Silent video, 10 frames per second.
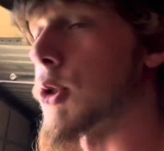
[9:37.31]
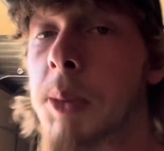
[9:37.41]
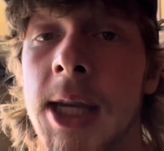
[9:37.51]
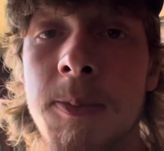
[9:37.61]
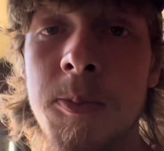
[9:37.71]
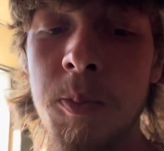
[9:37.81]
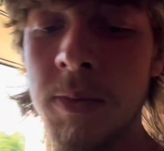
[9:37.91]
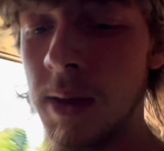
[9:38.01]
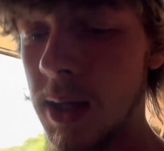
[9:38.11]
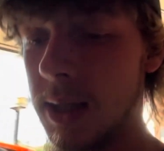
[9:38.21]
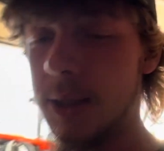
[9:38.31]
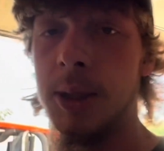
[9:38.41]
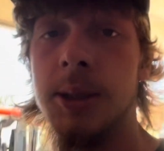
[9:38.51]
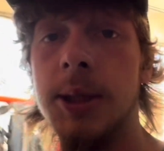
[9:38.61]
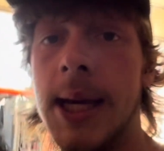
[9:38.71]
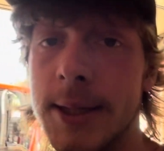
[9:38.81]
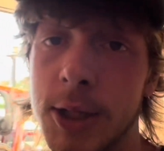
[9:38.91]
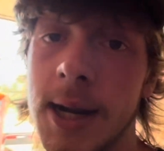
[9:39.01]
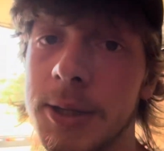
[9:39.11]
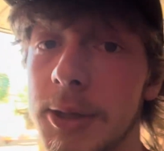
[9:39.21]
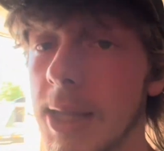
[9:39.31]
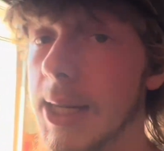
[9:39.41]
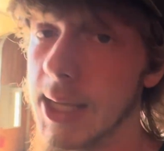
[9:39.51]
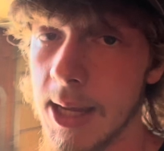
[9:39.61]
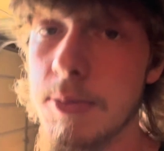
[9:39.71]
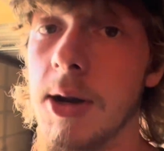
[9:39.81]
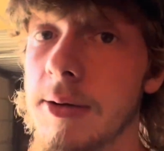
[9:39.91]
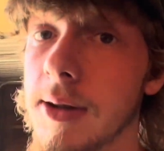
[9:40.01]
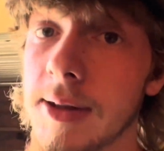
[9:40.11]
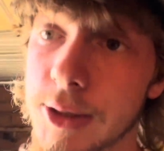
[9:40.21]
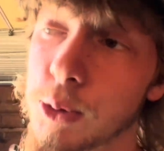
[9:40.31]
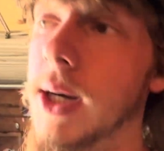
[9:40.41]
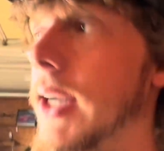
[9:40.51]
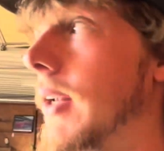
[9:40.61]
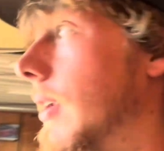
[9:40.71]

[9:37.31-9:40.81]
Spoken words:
been since that tractor that it came off of has ran.